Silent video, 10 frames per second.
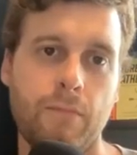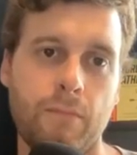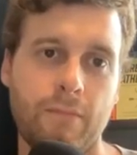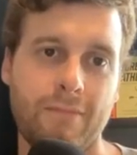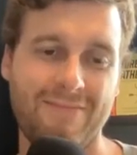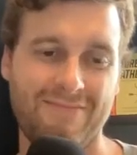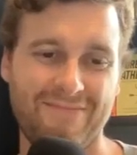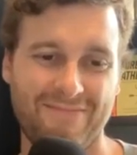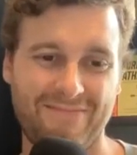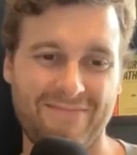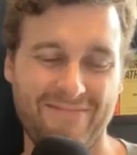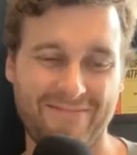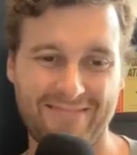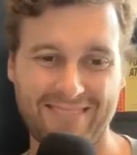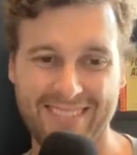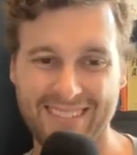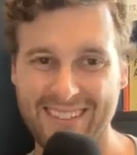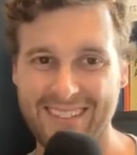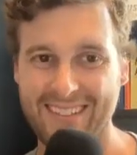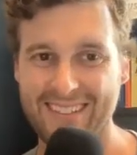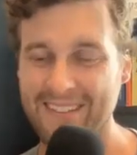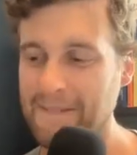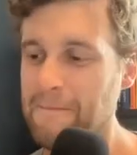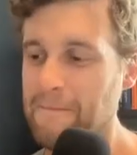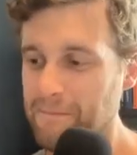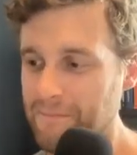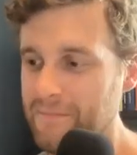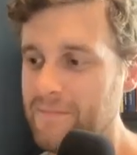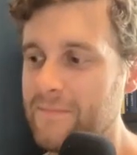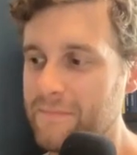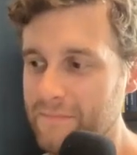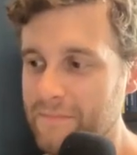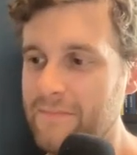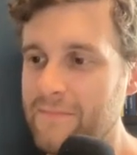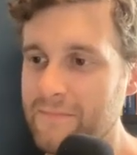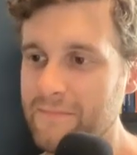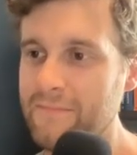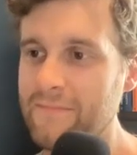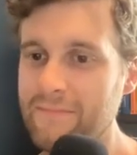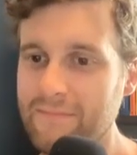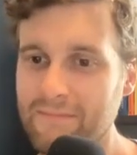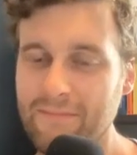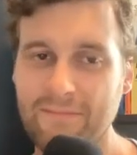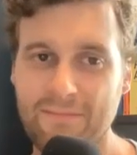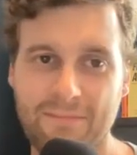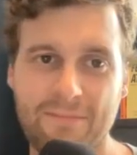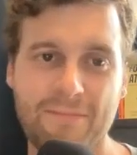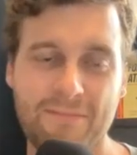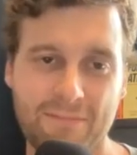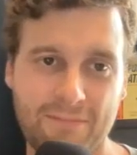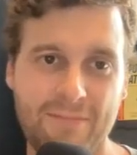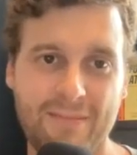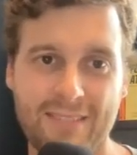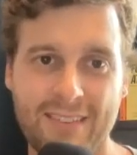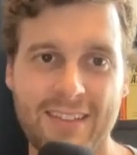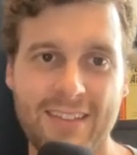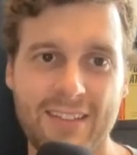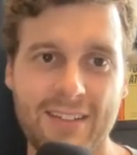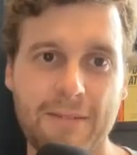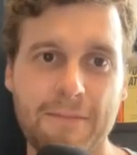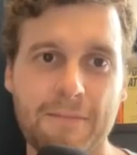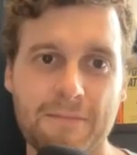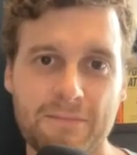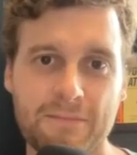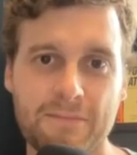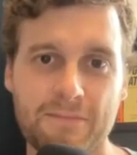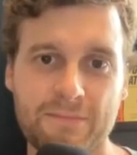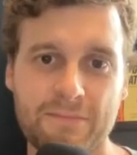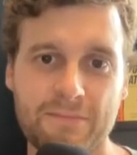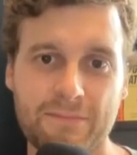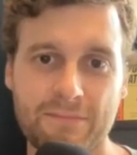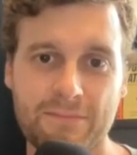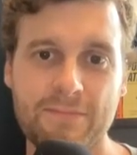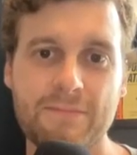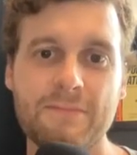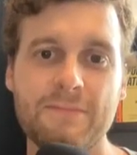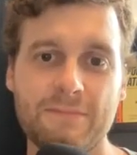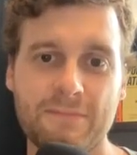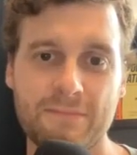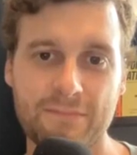No words are spoken by the person on screen.